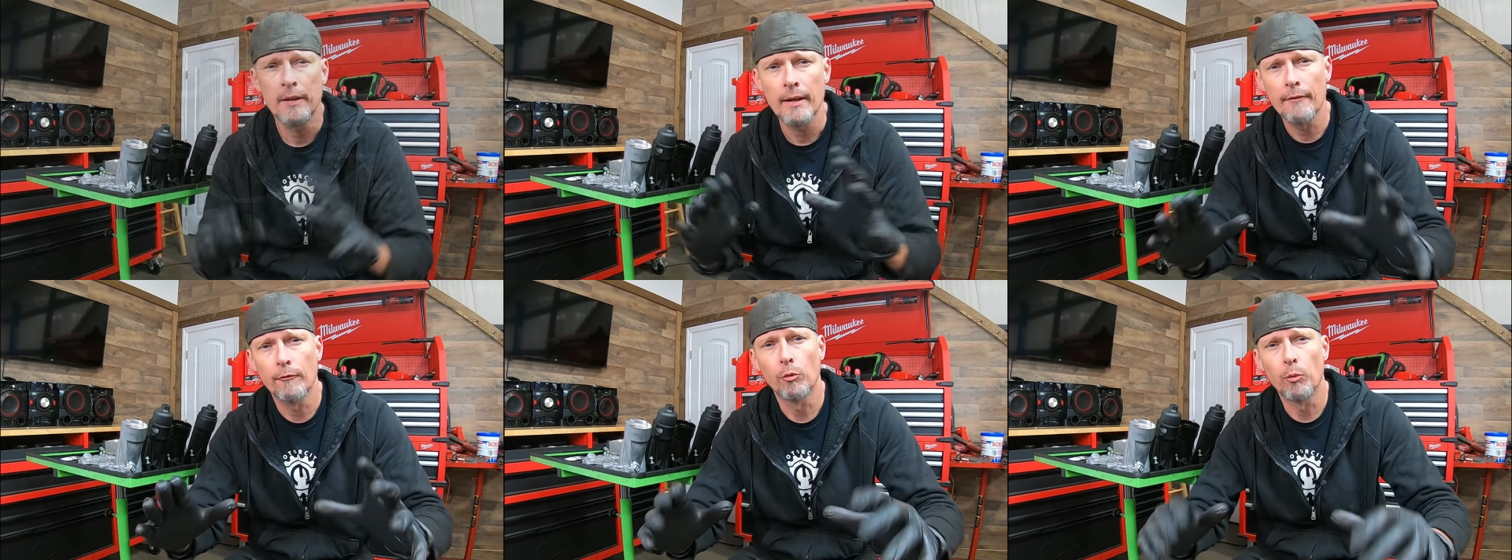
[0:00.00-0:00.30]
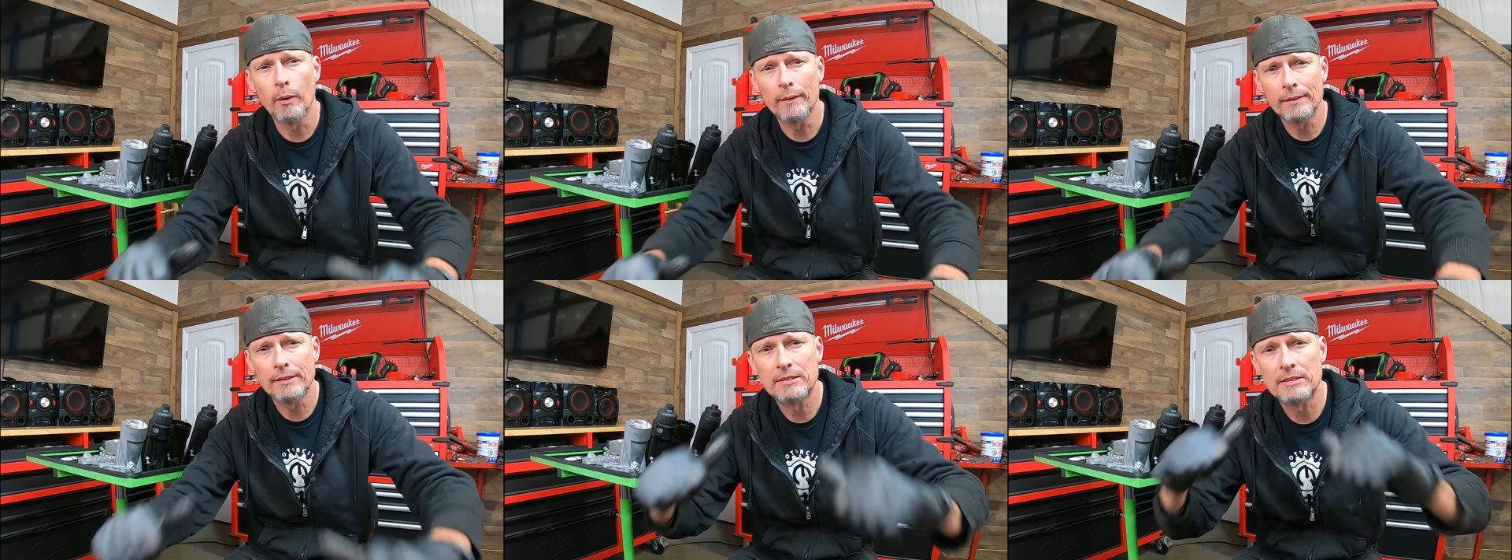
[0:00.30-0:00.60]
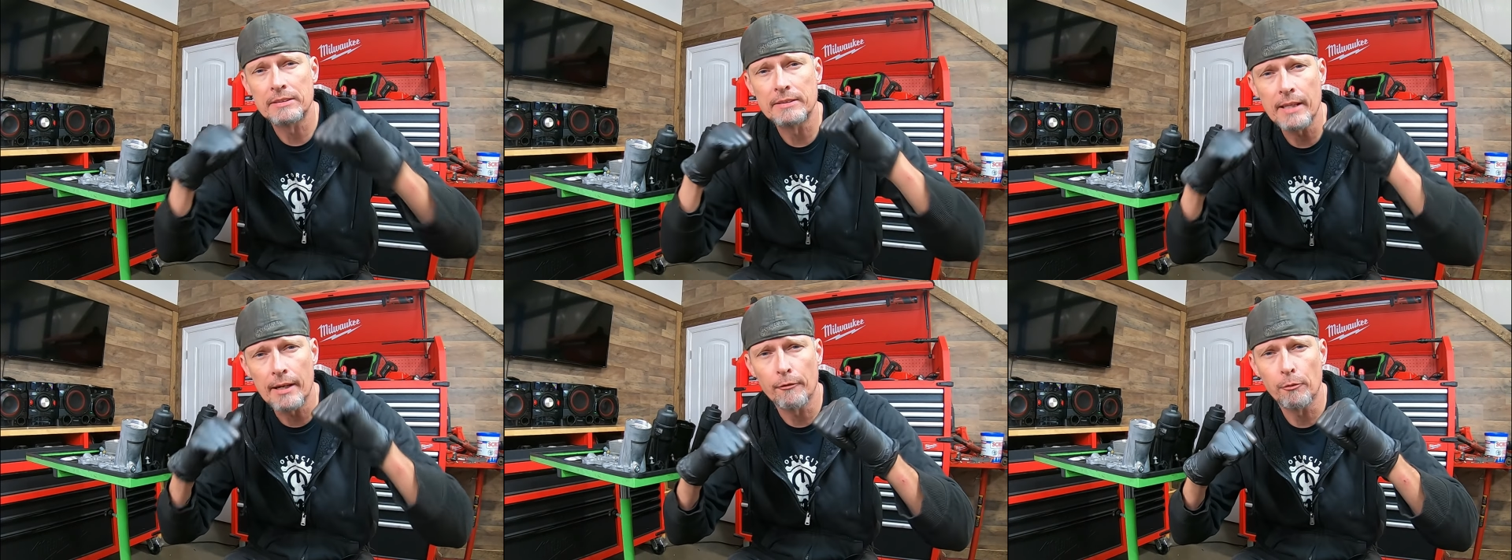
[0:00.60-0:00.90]
Hey everyone,
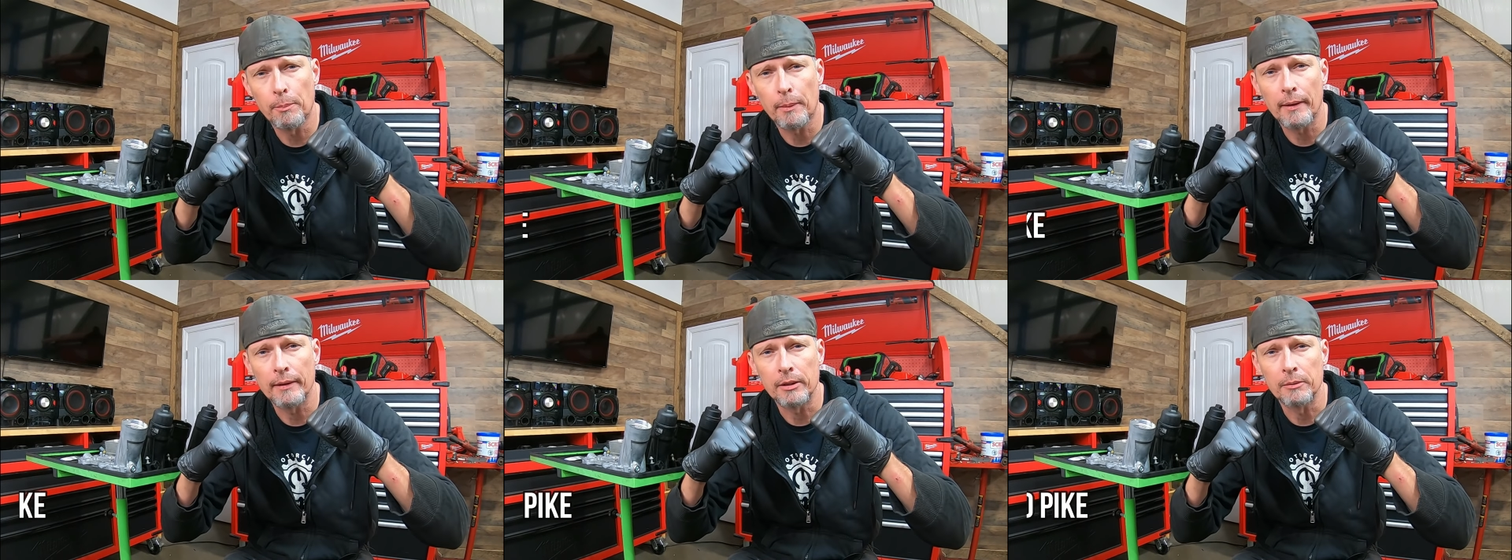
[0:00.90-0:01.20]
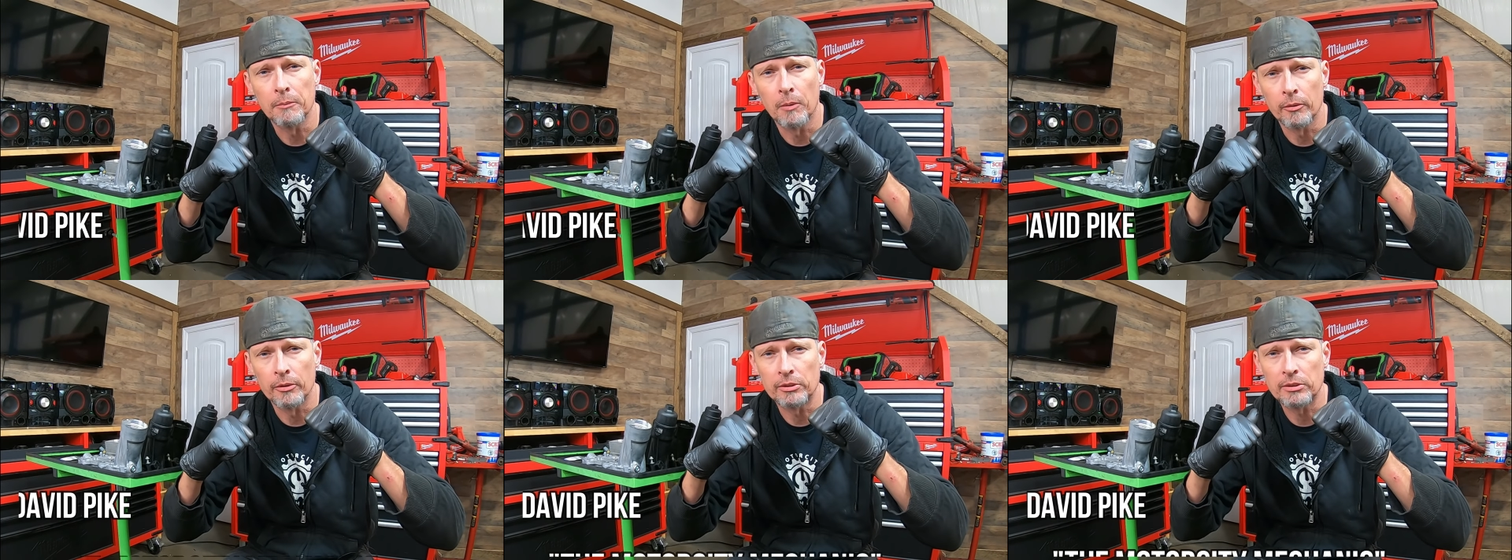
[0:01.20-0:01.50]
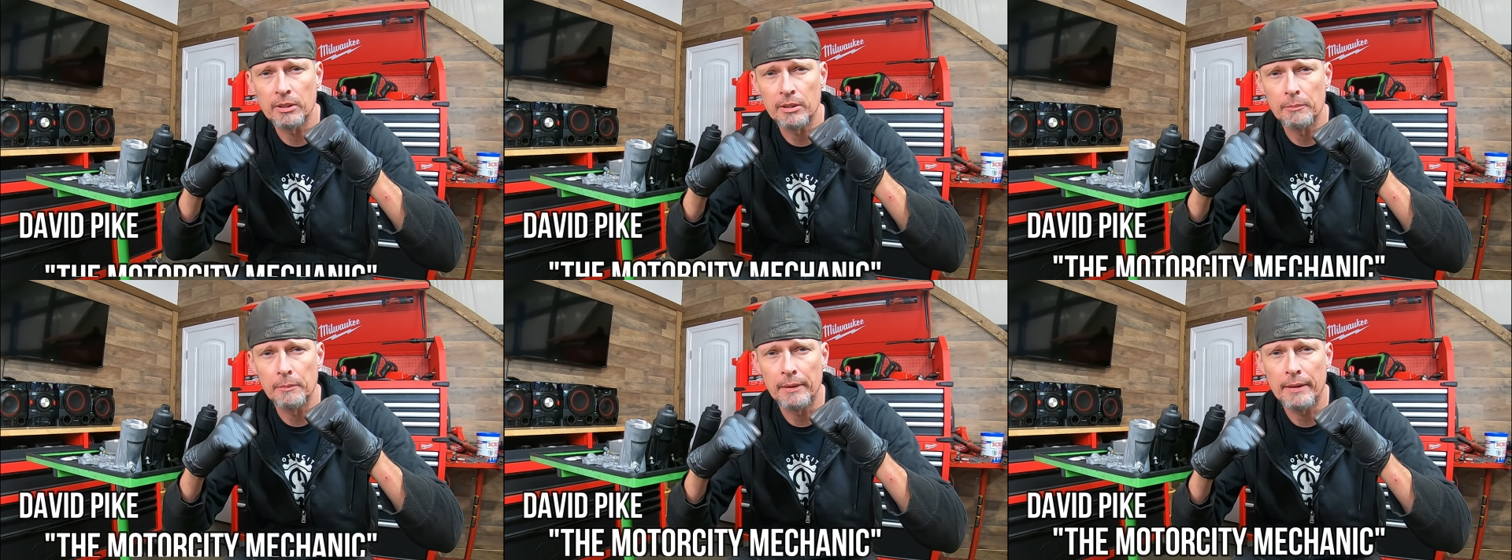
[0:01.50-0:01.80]
this is David Pike, the Motor
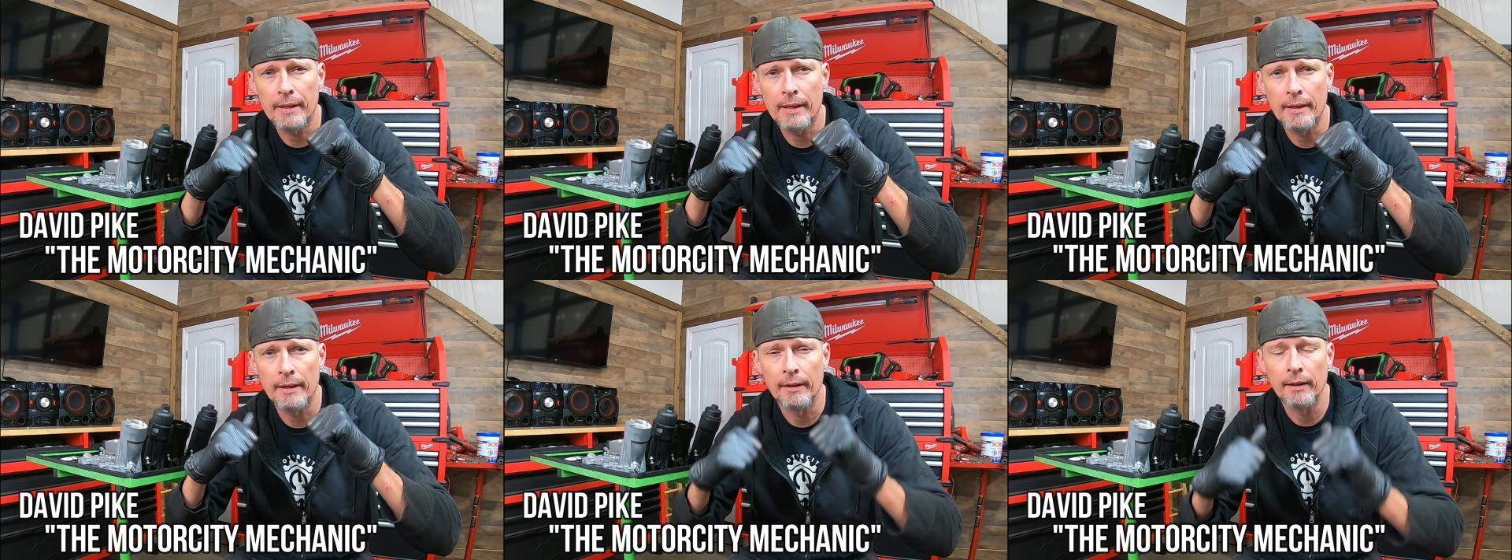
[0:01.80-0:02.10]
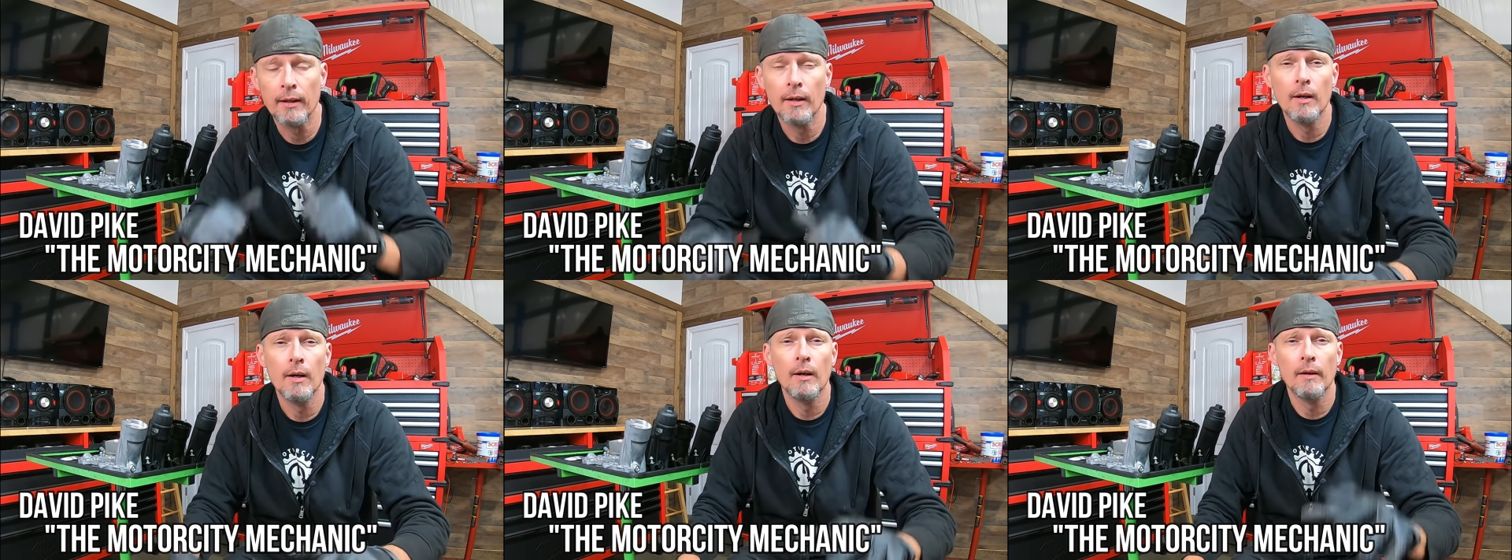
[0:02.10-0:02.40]
City Mechanic.